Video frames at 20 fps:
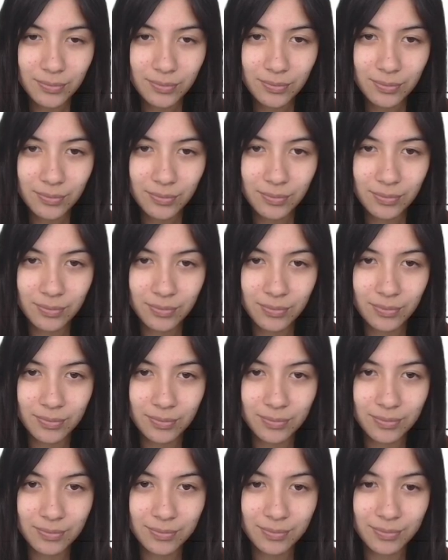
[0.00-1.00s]

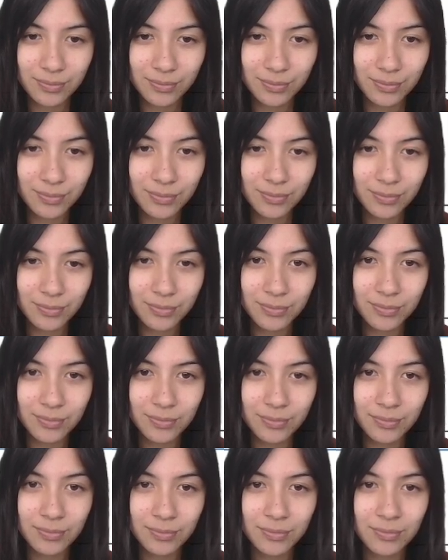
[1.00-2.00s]

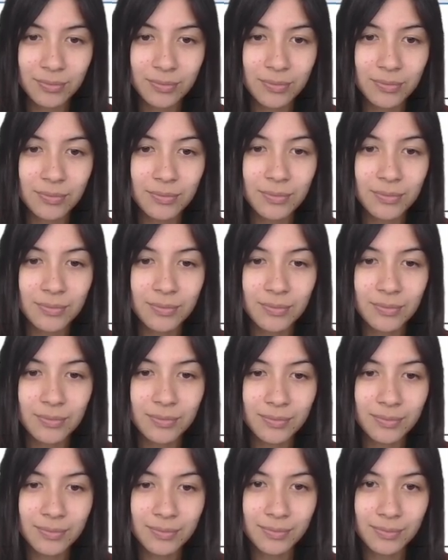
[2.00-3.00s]

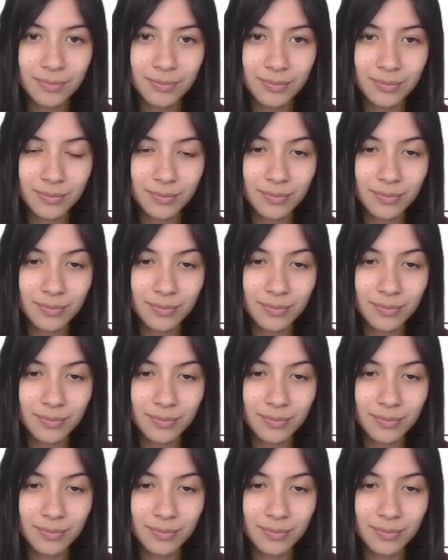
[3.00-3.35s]
Nobody speaks.